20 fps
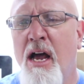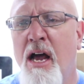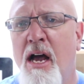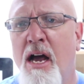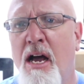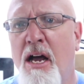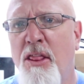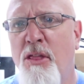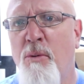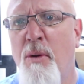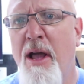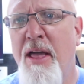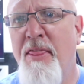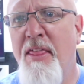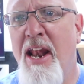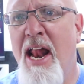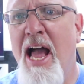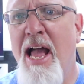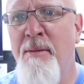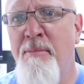the way
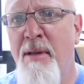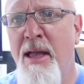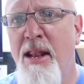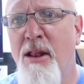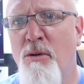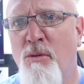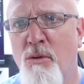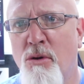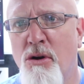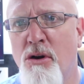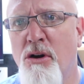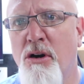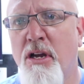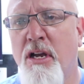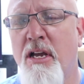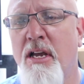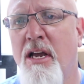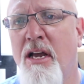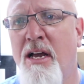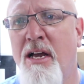that I made it
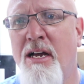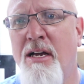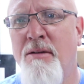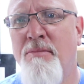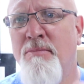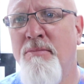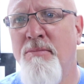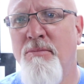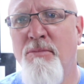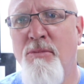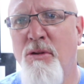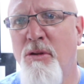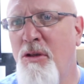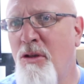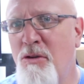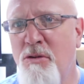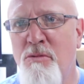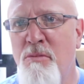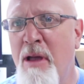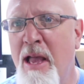work.
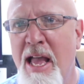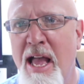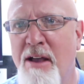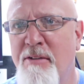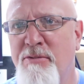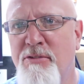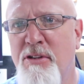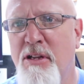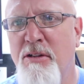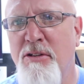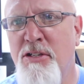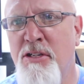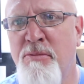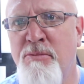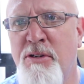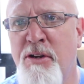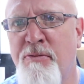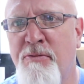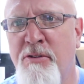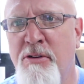You may have
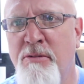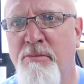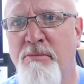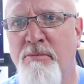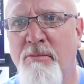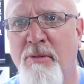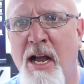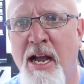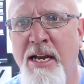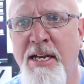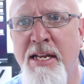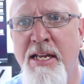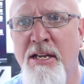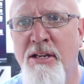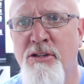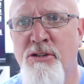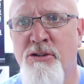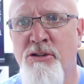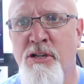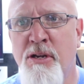some different
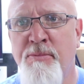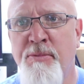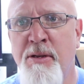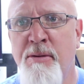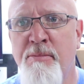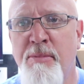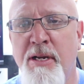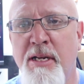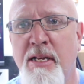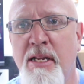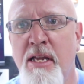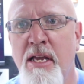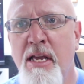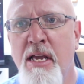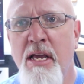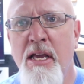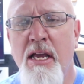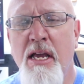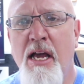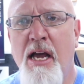ideas or something, but
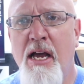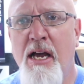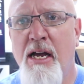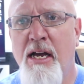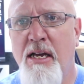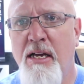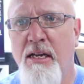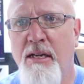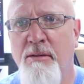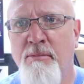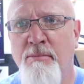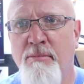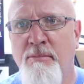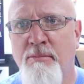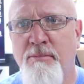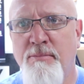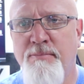the